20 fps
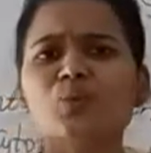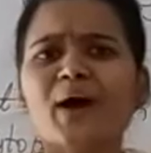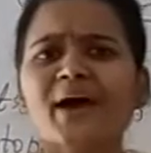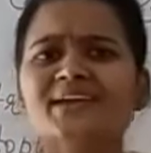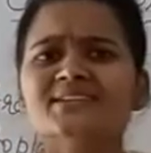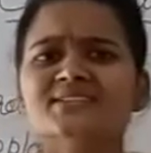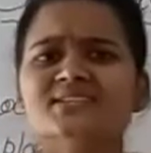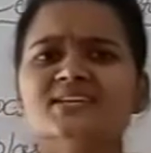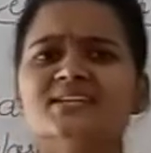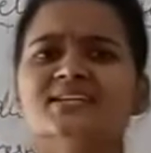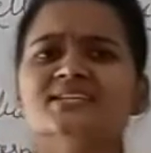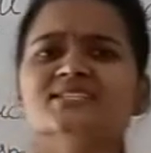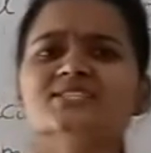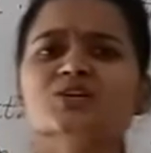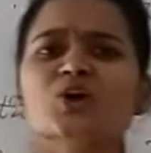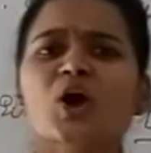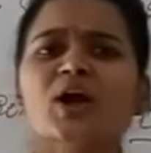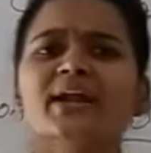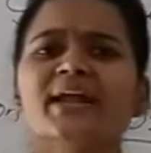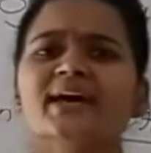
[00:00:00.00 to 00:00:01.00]
Why cell is
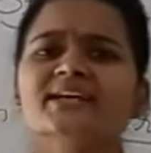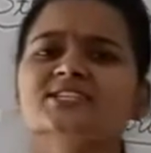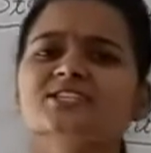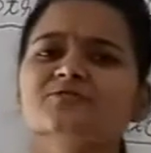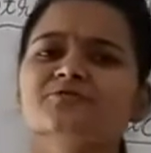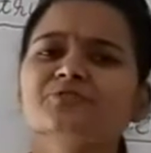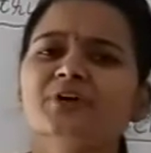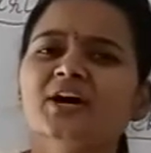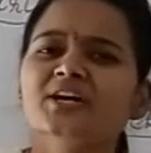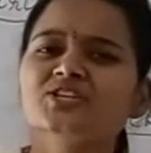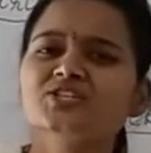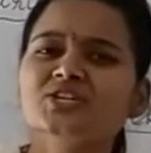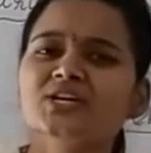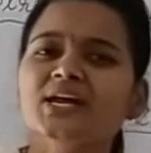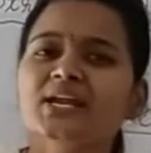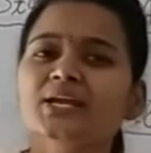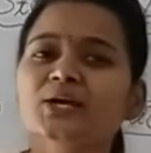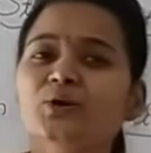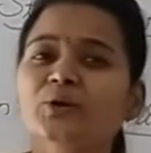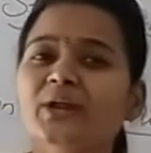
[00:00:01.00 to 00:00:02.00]
called as the
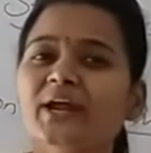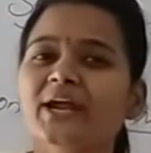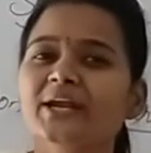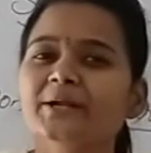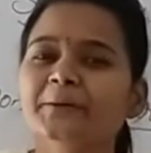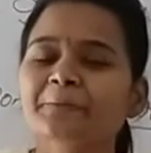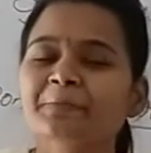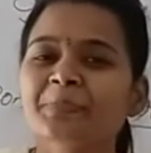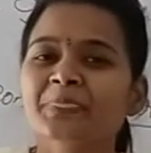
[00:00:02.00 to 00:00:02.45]
functional unit?